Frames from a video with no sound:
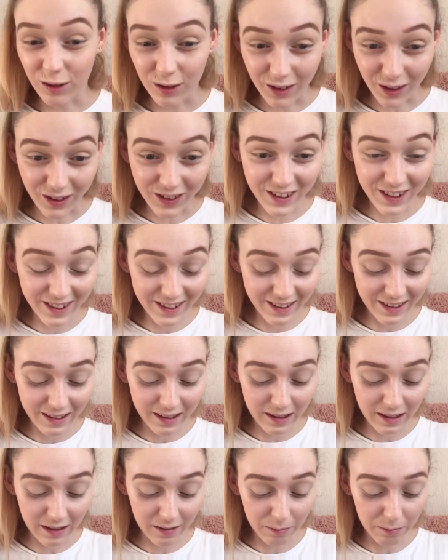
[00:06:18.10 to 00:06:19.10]
doesn't.
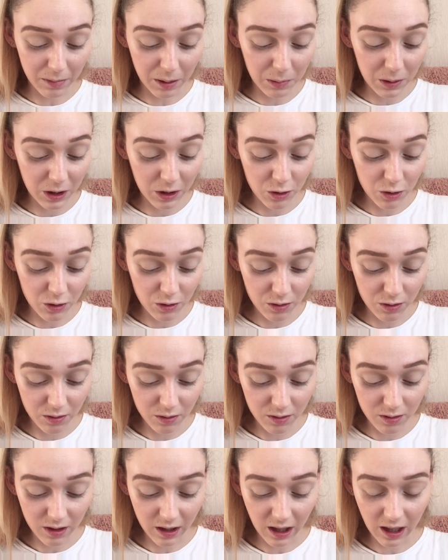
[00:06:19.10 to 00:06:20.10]
Maybe it's,
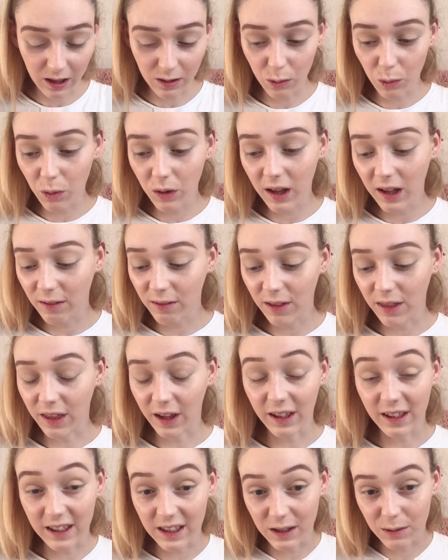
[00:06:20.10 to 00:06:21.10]
I don't even
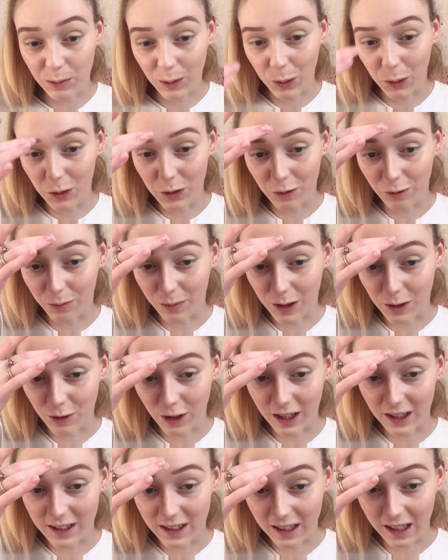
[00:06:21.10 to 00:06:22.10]
think it's because of my
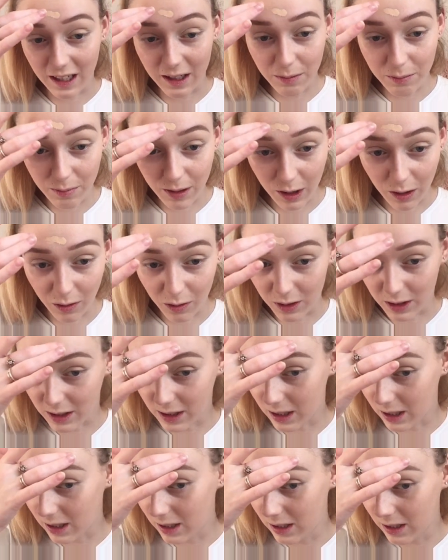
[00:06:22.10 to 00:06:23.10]
dry skin,
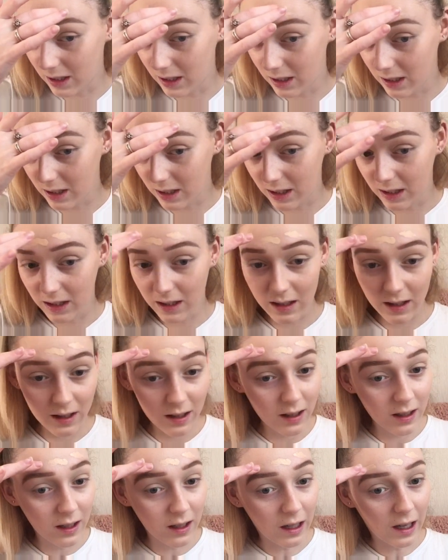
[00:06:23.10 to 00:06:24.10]
because
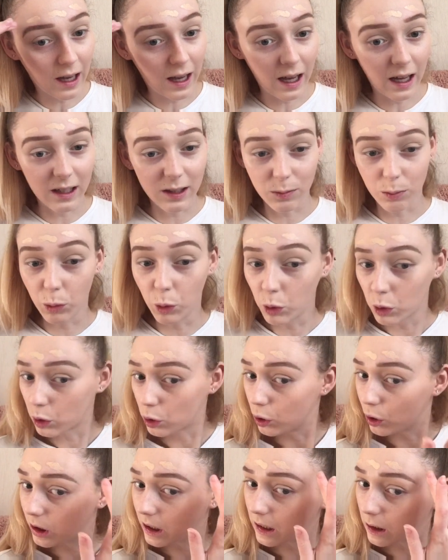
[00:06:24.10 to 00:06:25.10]
it is more
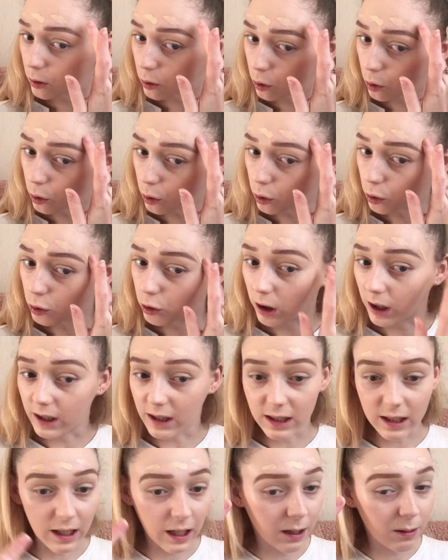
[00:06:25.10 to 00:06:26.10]
suited to
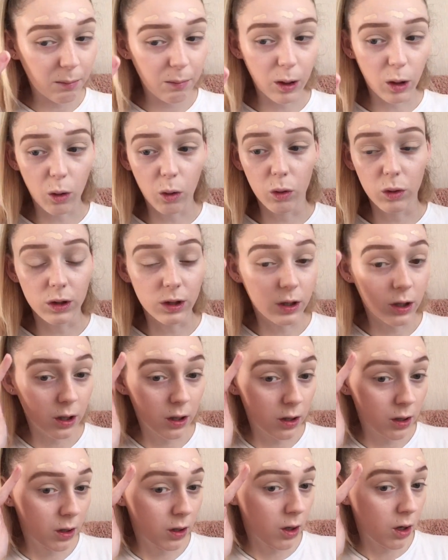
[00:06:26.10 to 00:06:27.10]
dry skin because
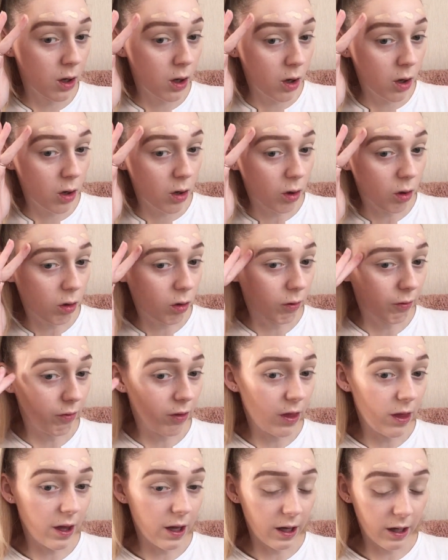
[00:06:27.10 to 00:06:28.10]

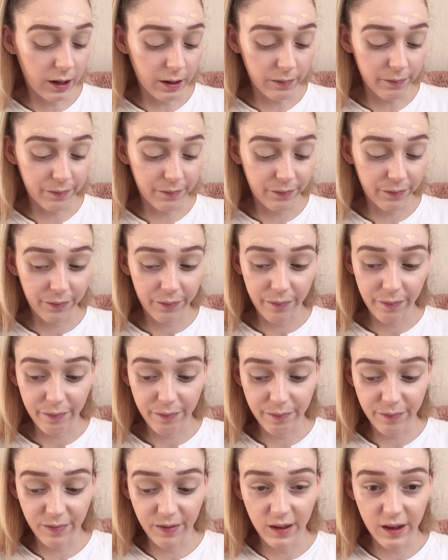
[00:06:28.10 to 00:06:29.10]
of the
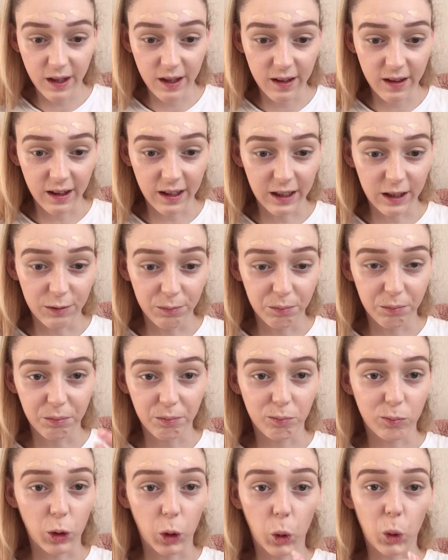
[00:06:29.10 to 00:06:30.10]
like
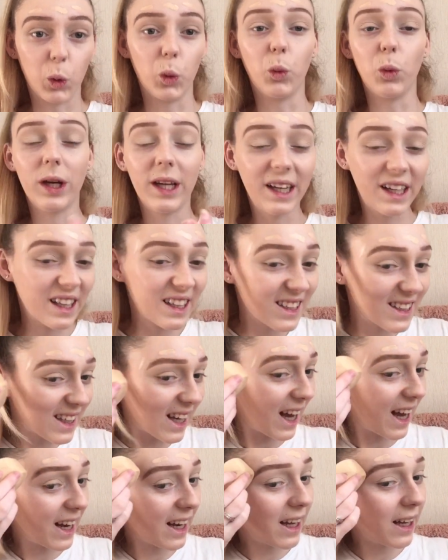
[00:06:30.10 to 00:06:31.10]

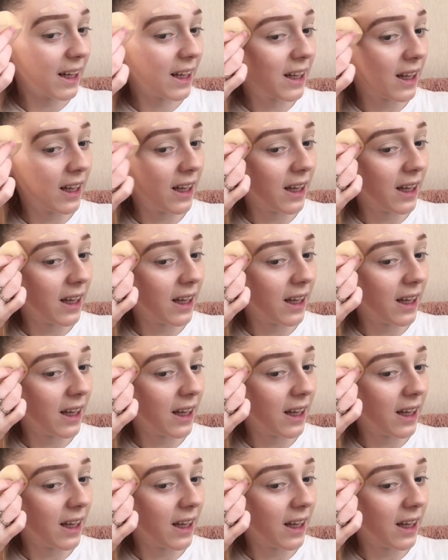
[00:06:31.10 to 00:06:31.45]
glowiness in it.